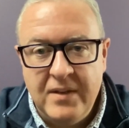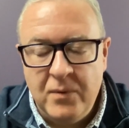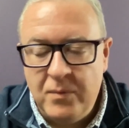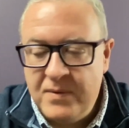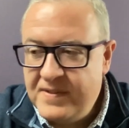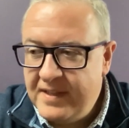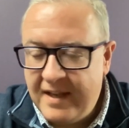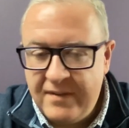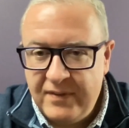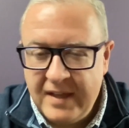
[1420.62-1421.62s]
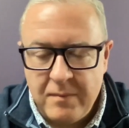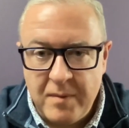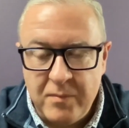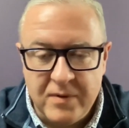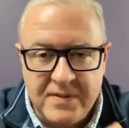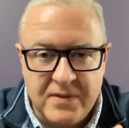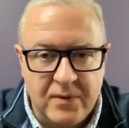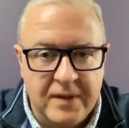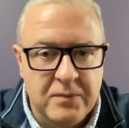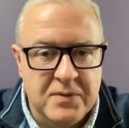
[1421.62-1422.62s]
there was, I can't remember, he's a
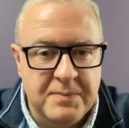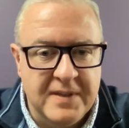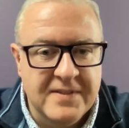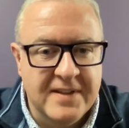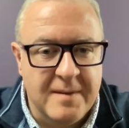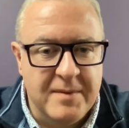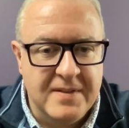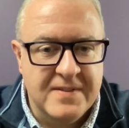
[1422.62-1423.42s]
direct response guy, but he